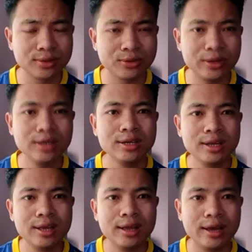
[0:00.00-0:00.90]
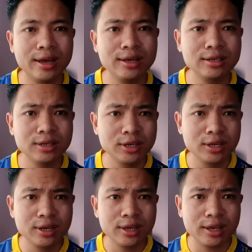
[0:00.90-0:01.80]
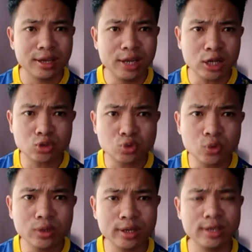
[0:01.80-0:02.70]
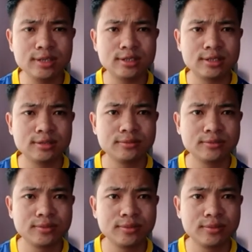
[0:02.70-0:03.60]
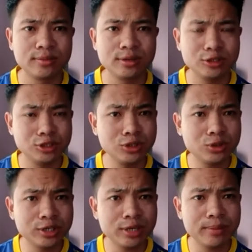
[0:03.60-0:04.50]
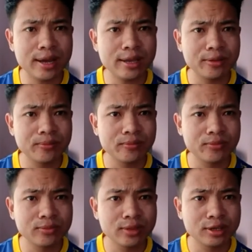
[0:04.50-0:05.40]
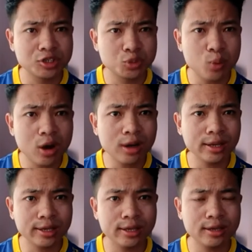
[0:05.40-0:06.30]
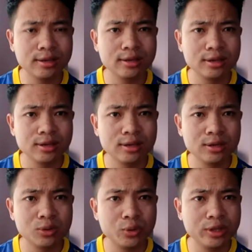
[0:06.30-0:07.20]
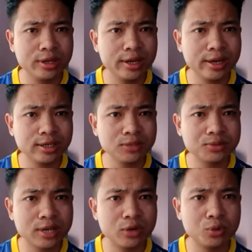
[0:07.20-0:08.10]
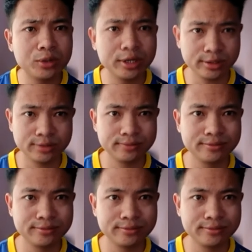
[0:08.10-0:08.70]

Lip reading: right? And electron is denoted by small e with negative sign over it,